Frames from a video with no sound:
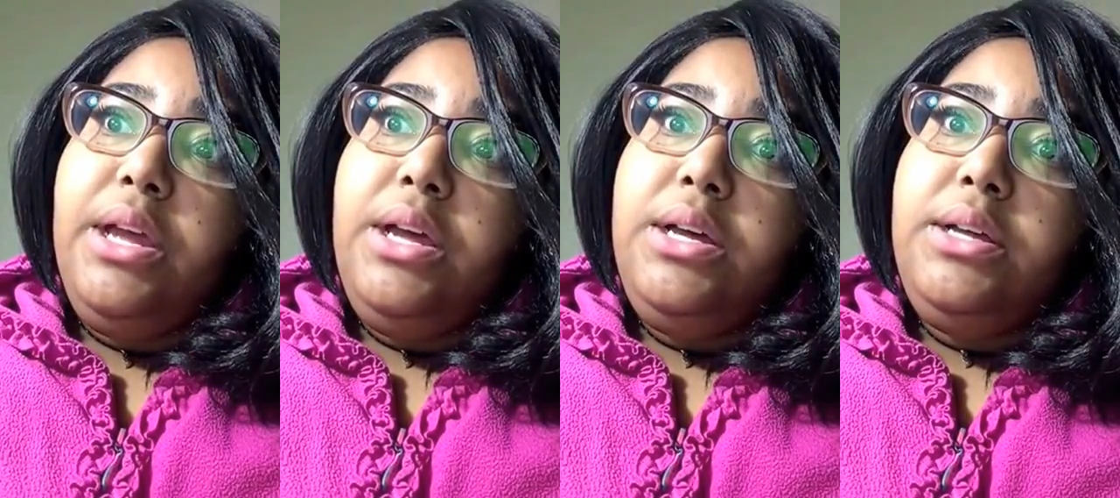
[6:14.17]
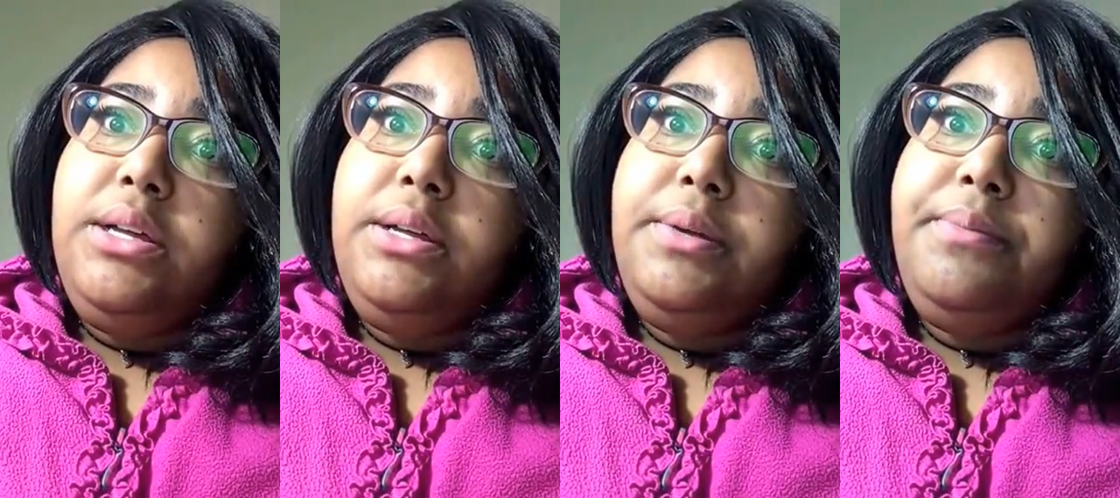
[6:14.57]

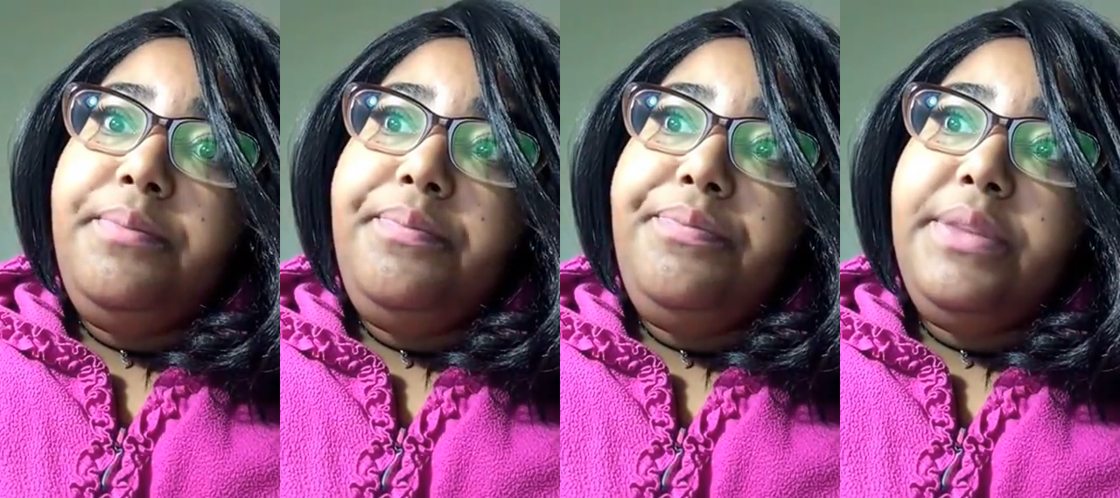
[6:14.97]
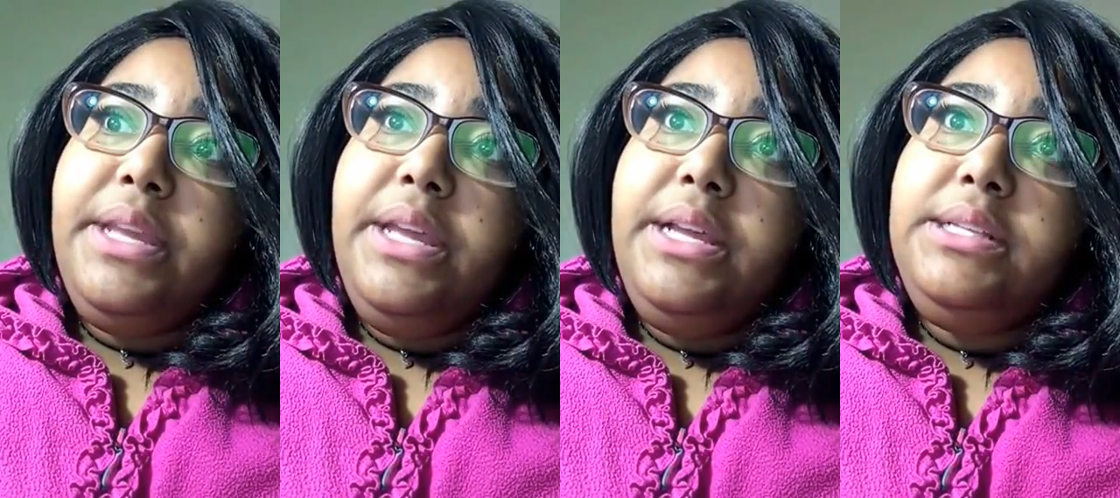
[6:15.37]
Um,
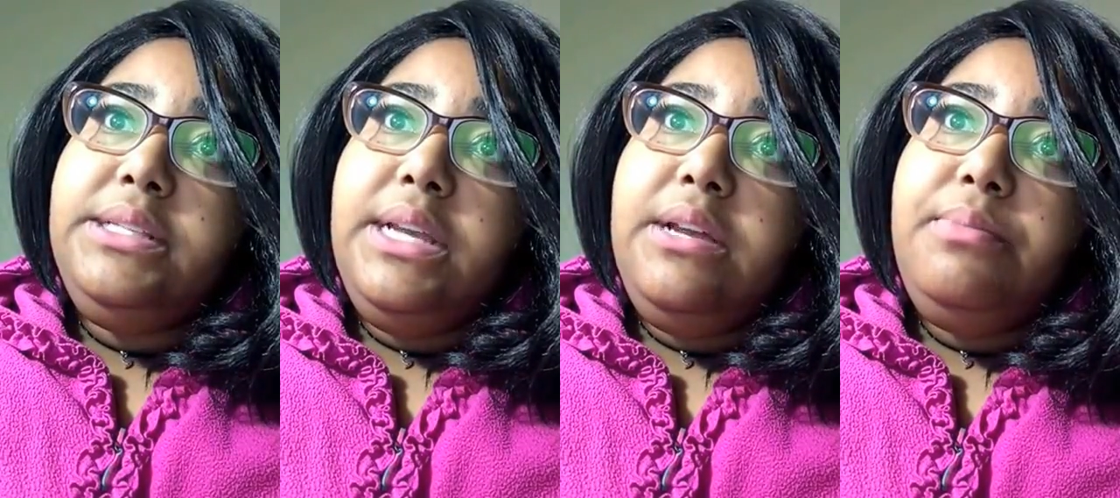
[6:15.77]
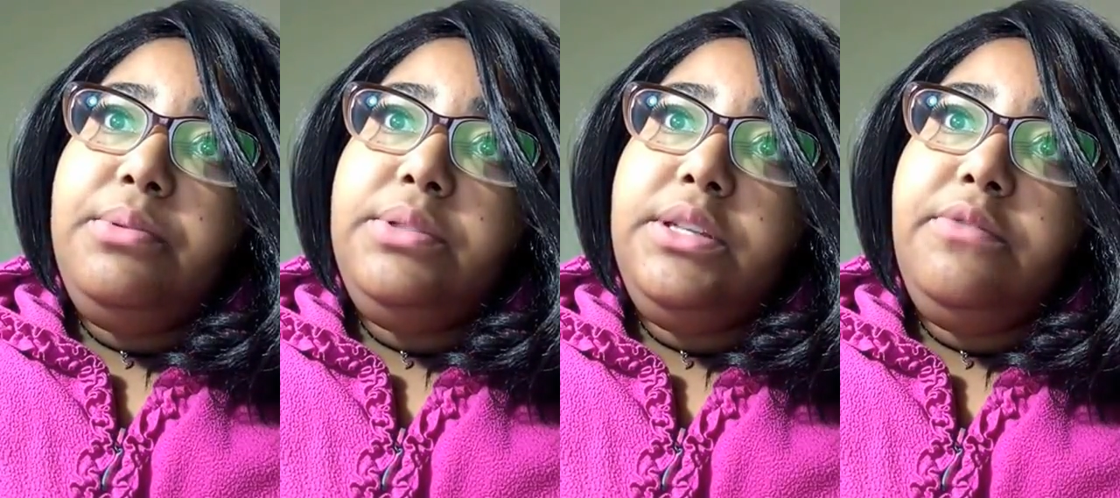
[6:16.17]

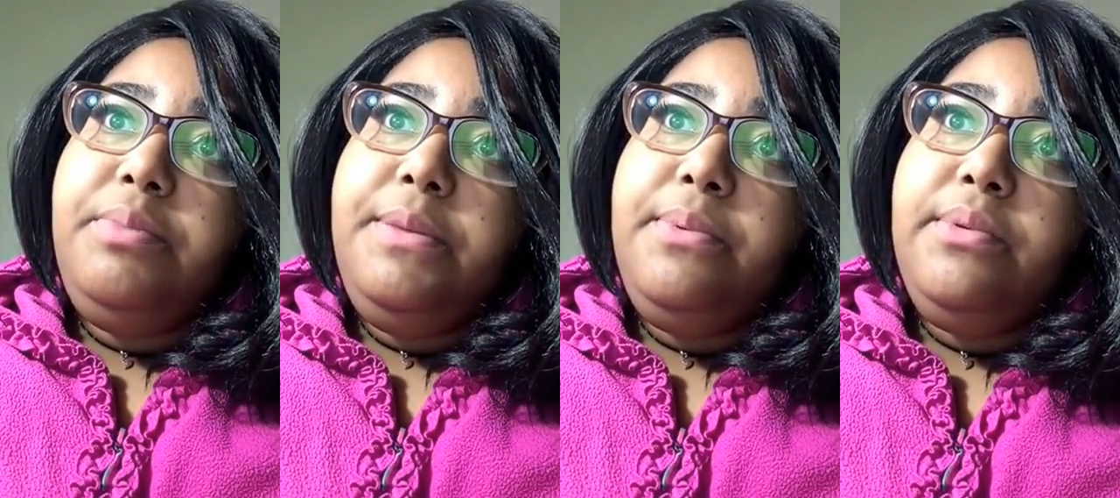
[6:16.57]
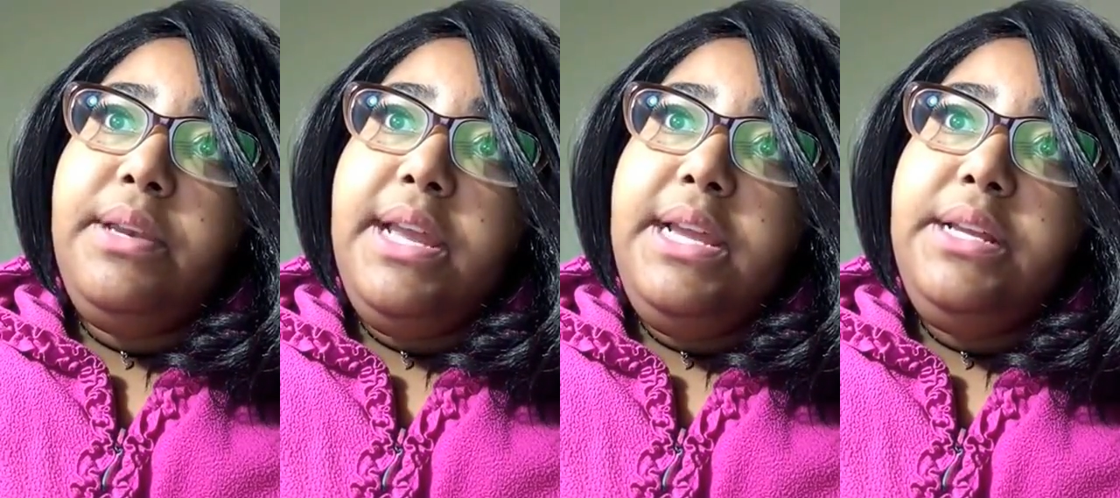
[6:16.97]
Examples of people
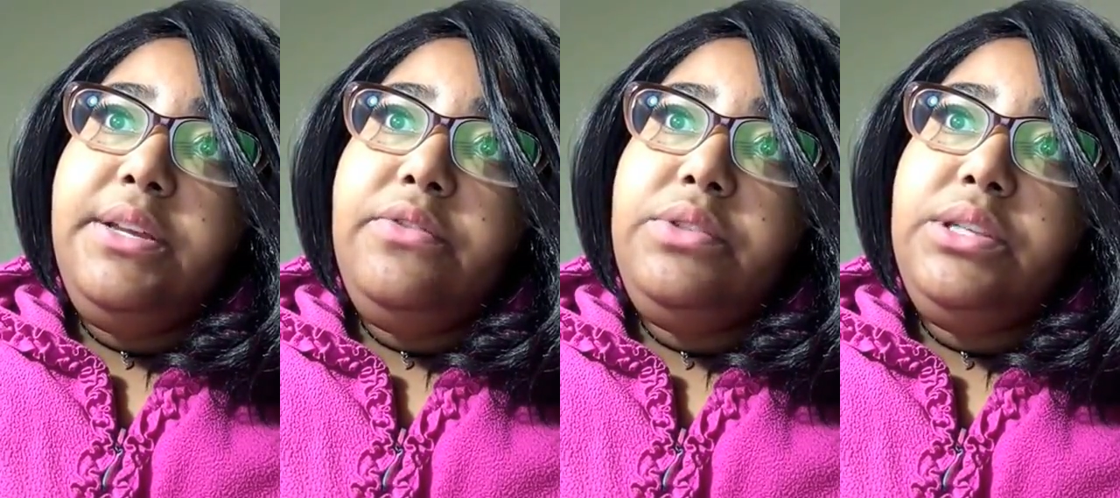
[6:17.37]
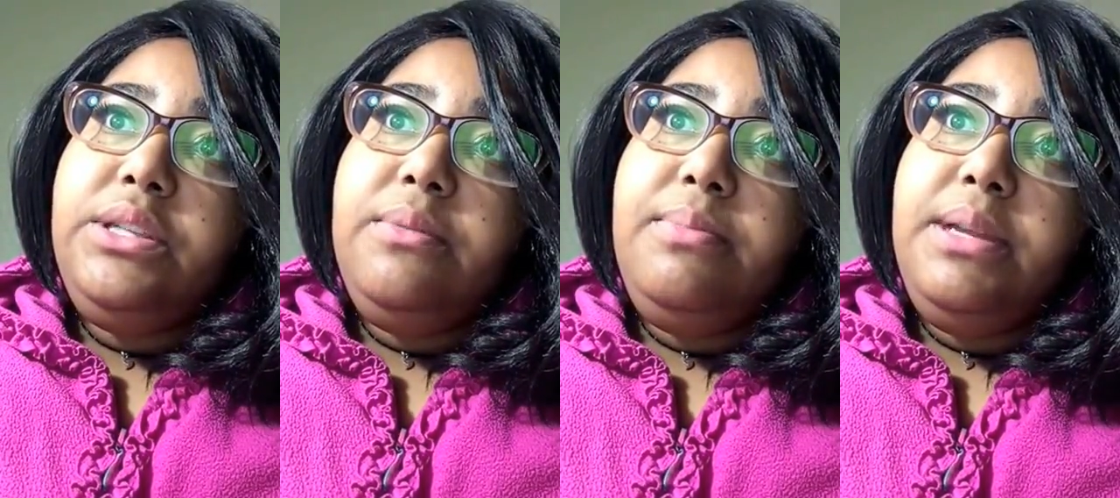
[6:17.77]
native to
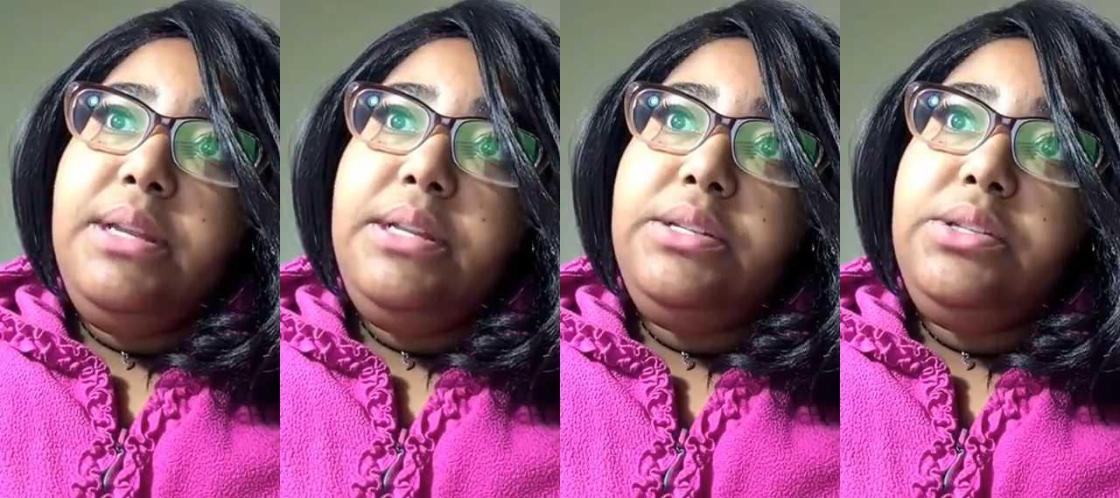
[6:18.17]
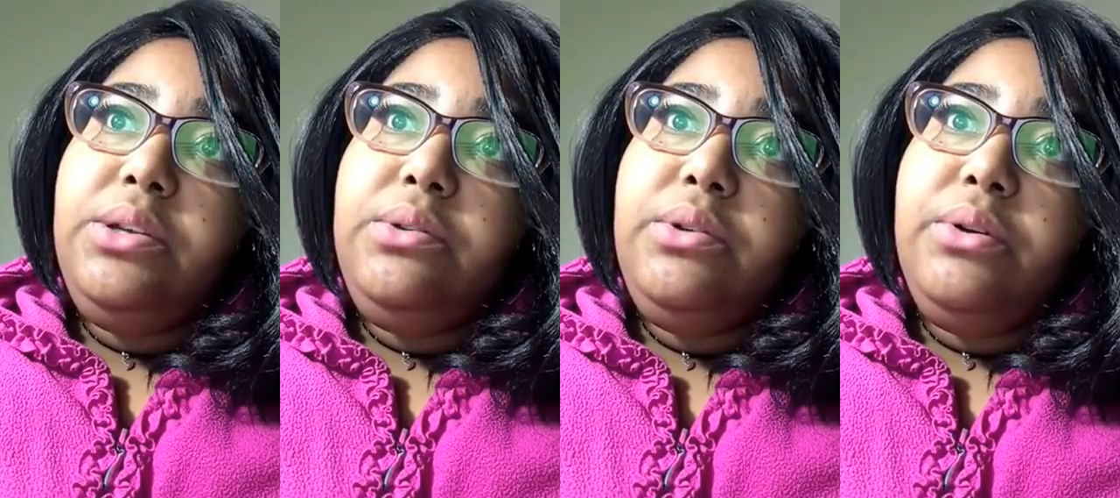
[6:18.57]
the Benin
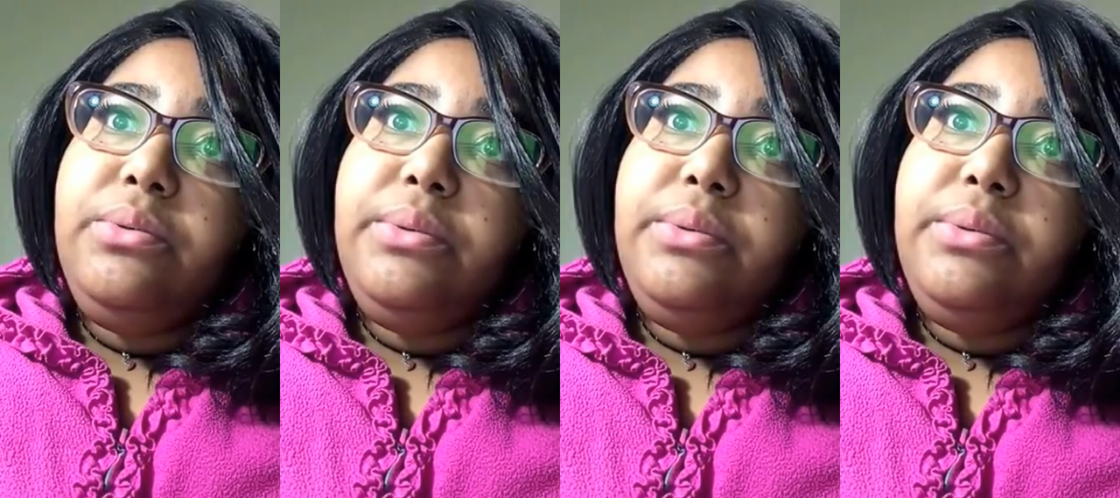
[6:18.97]
Togo